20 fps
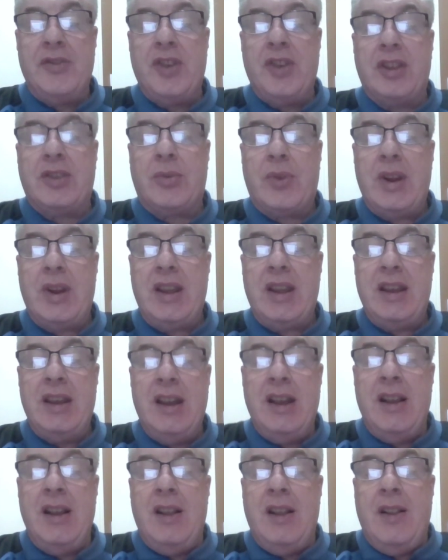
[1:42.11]
The
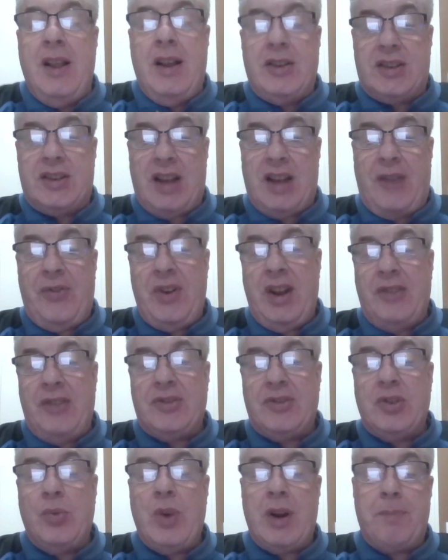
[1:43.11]
3, tough enough to